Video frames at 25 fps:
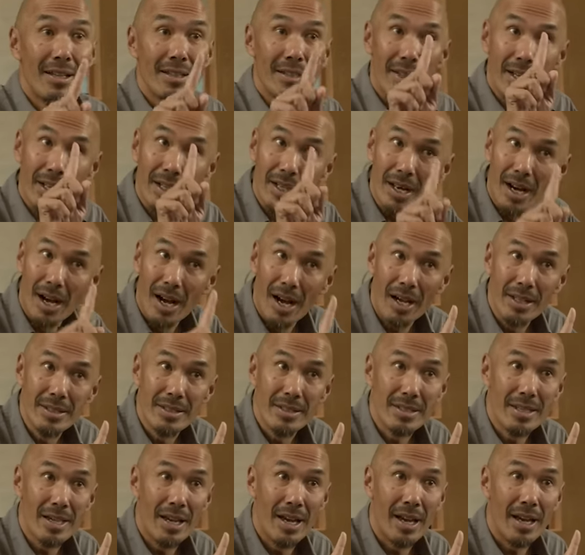that God
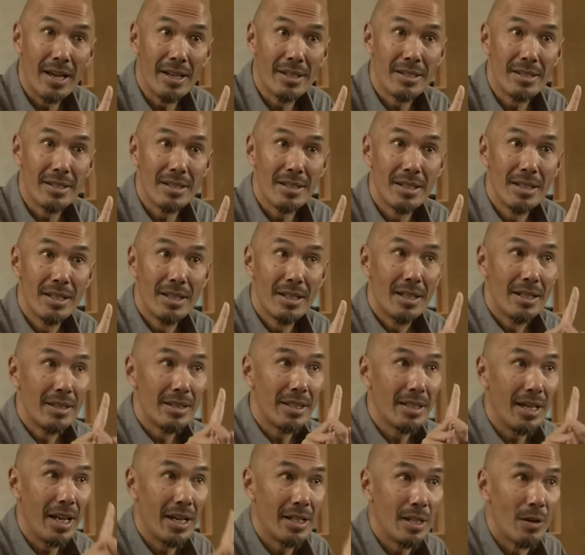says
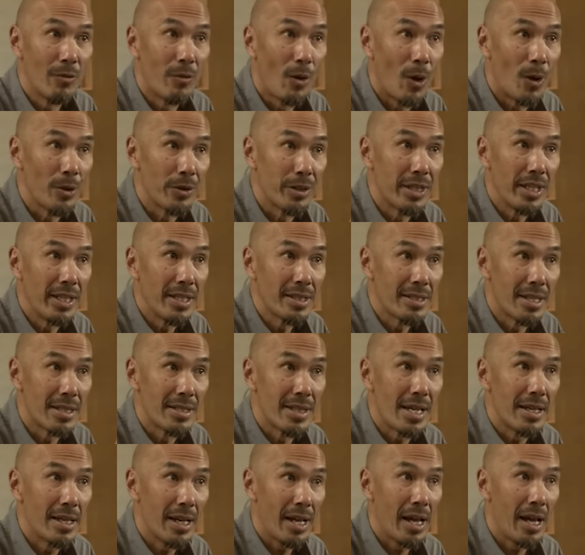the end of all things is
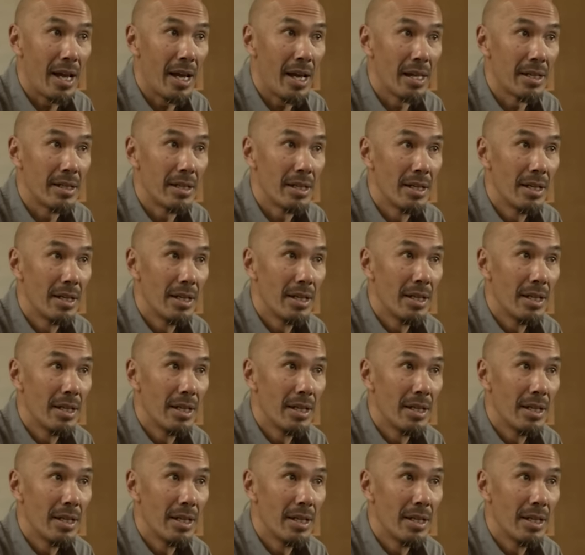at hand,